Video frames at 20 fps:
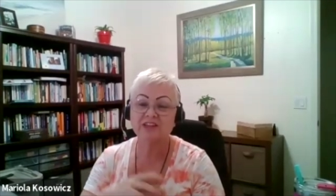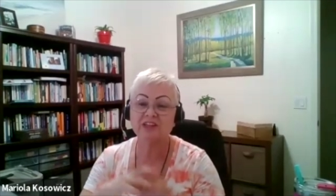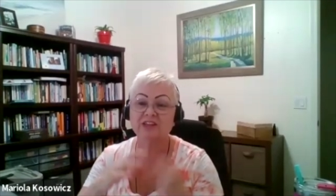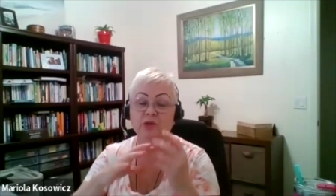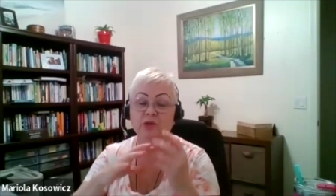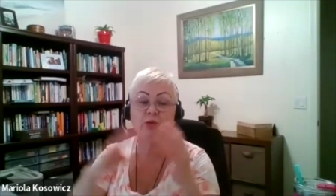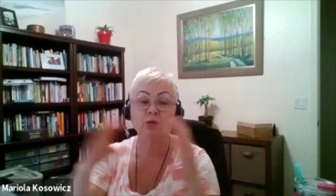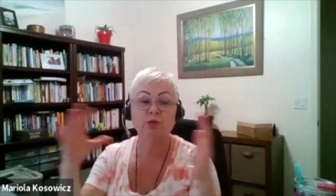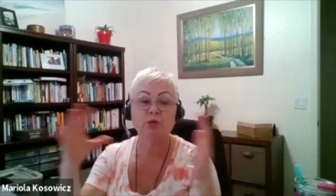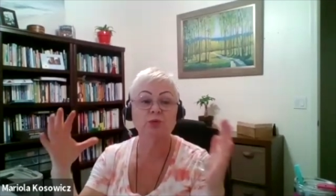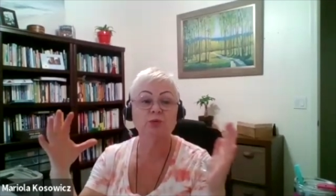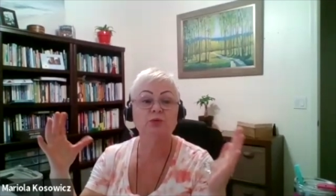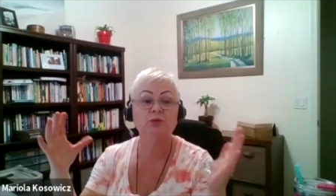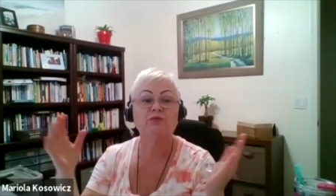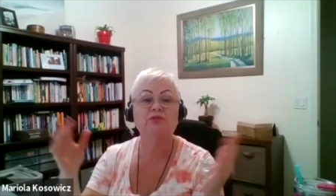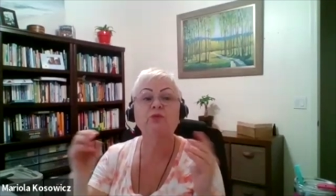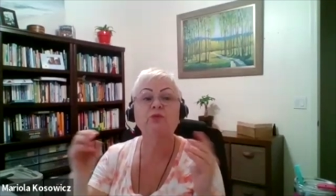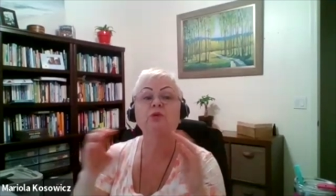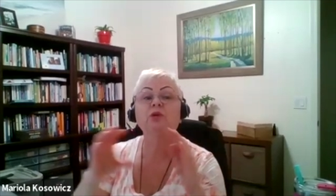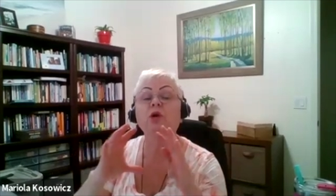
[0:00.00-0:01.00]
They do
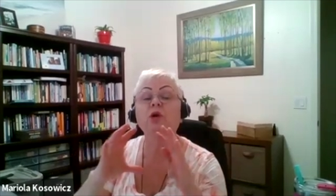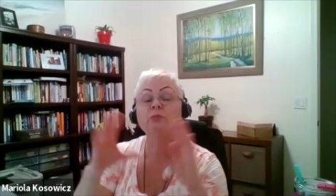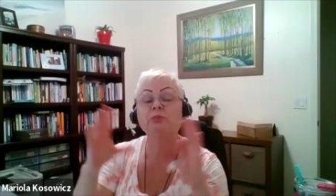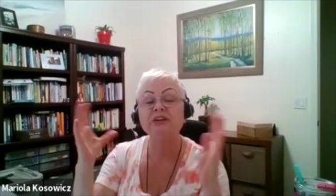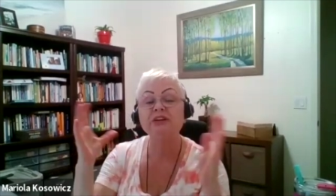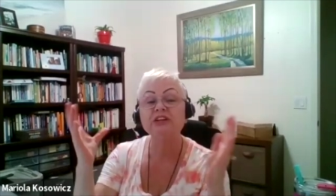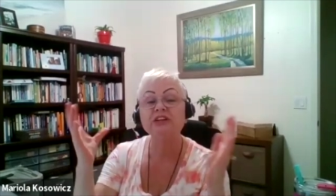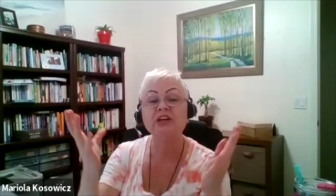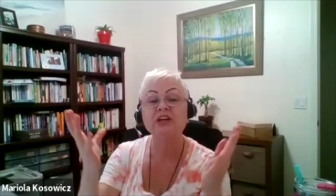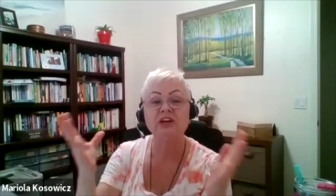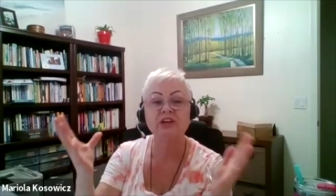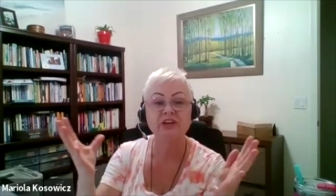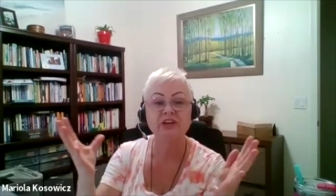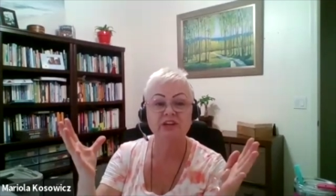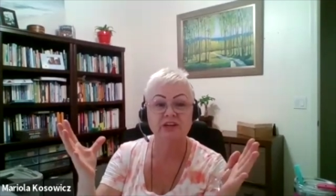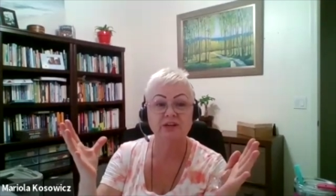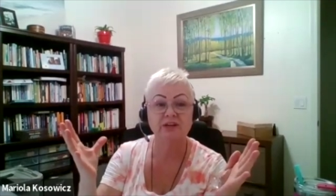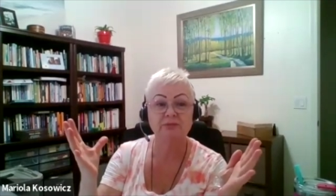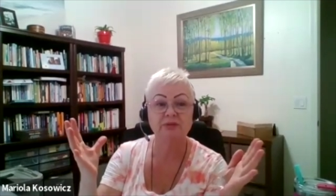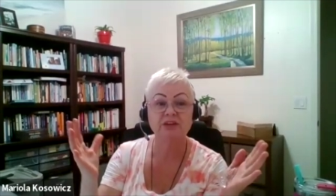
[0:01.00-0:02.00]
full complete
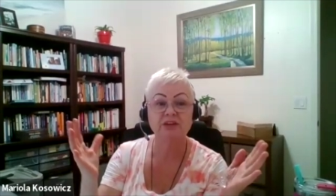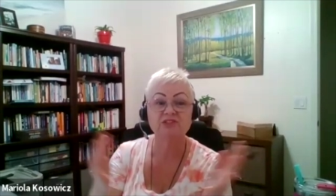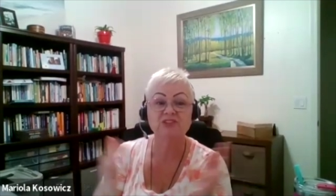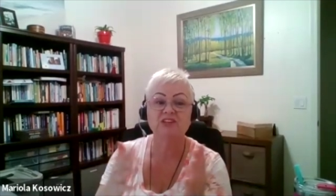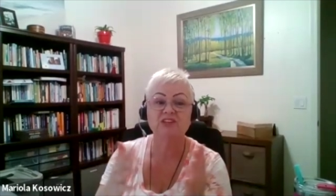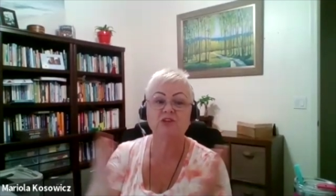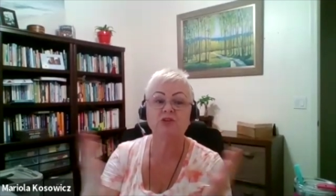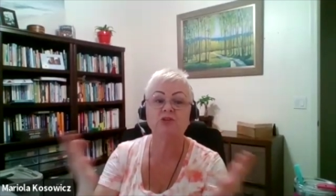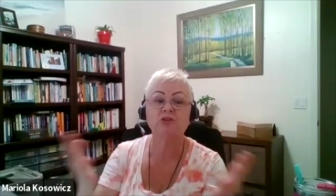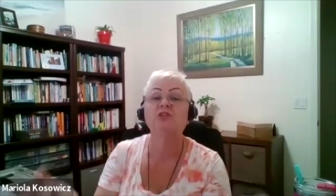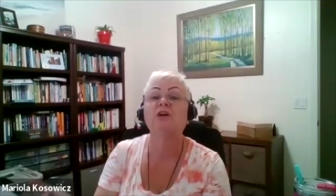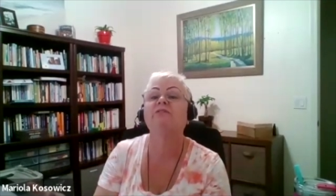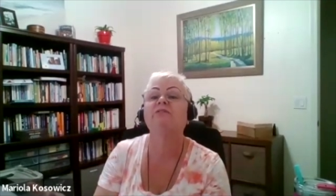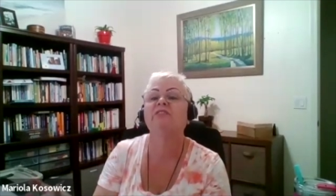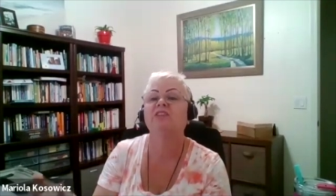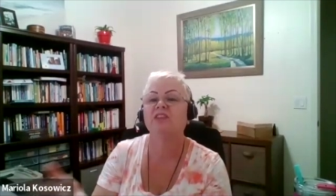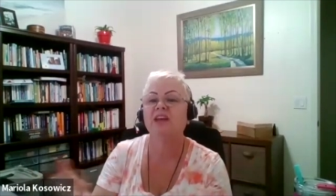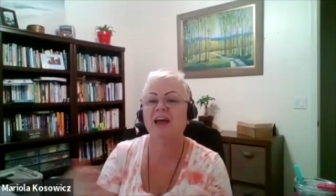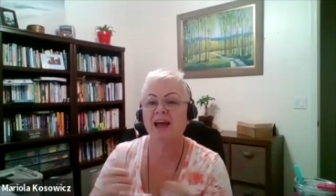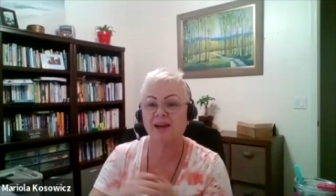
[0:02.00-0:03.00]
clearing because they don't have
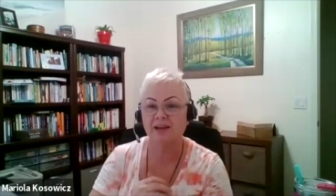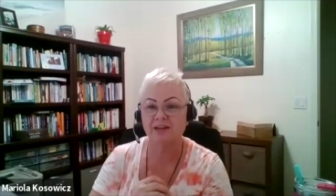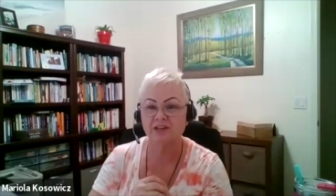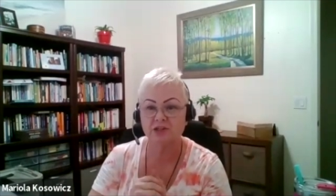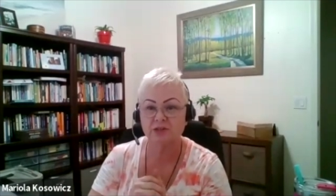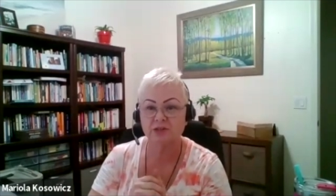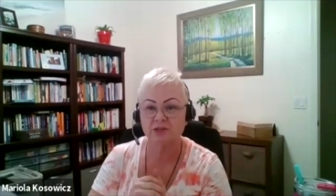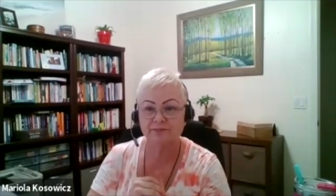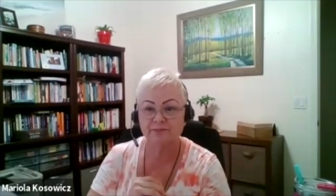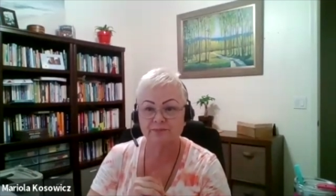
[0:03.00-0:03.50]
the knowledge.